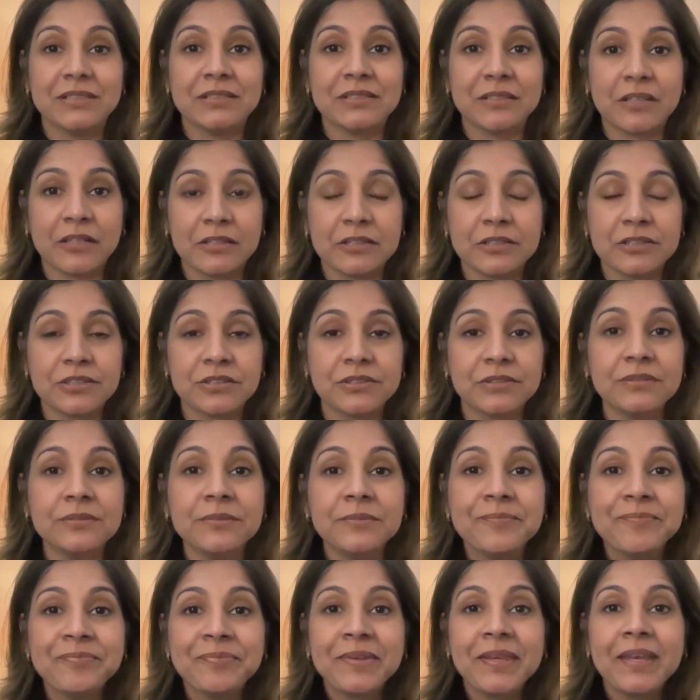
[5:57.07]
to talk to.
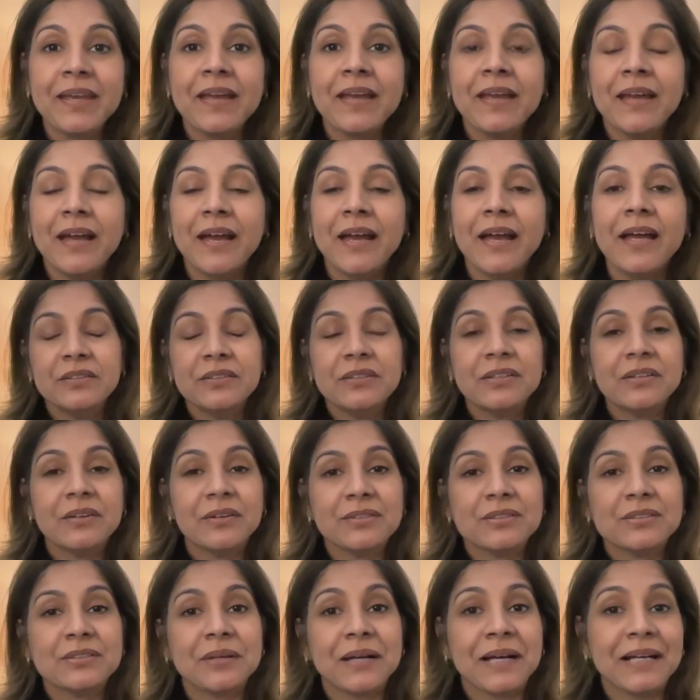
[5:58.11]
You can
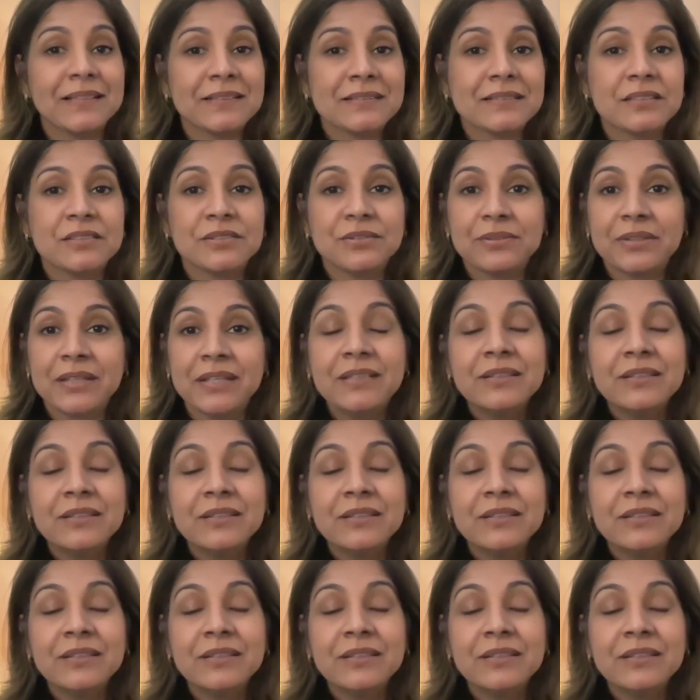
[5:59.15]
also ask, do they